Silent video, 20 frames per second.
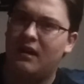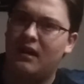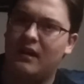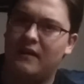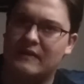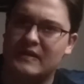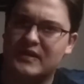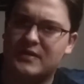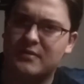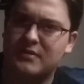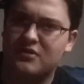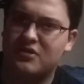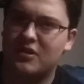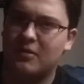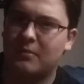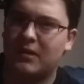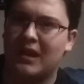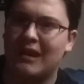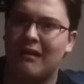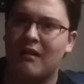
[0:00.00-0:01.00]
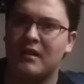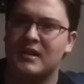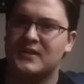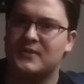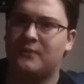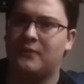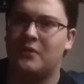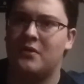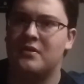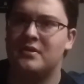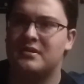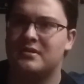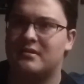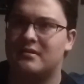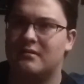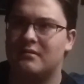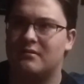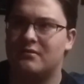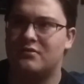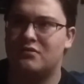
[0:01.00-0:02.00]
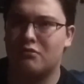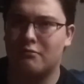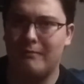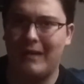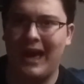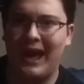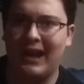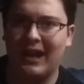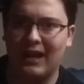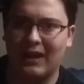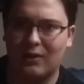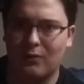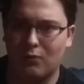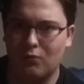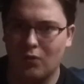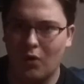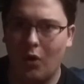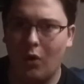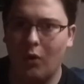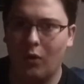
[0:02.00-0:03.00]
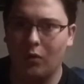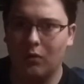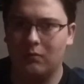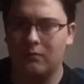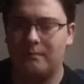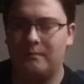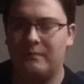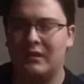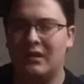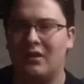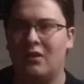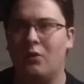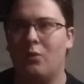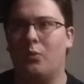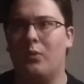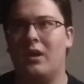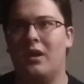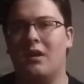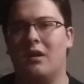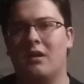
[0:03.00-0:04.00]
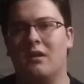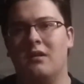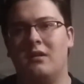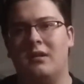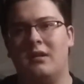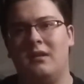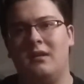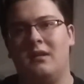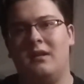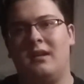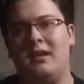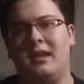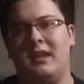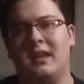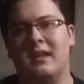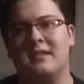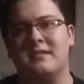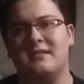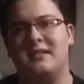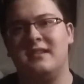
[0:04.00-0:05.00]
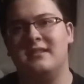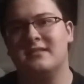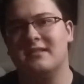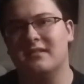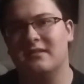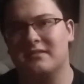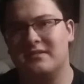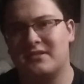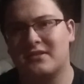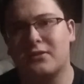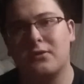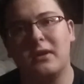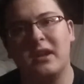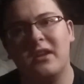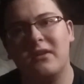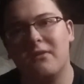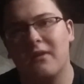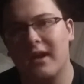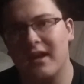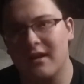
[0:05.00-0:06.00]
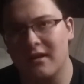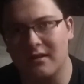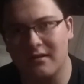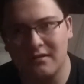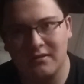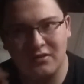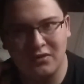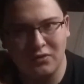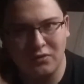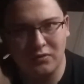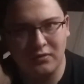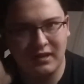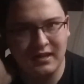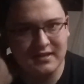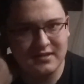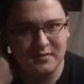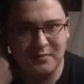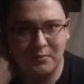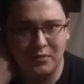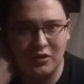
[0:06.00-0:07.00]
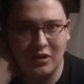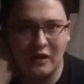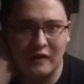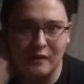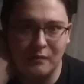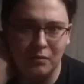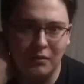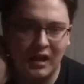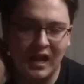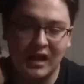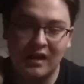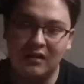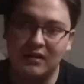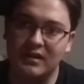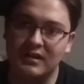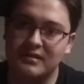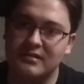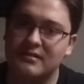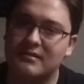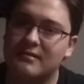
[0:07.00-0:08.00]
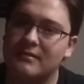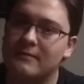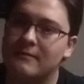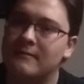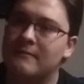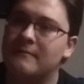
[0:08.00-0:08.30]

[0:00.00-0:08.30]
And this was Jim Carrey's first dramatic role, where he's a screenwriter who gets put on the blacklist,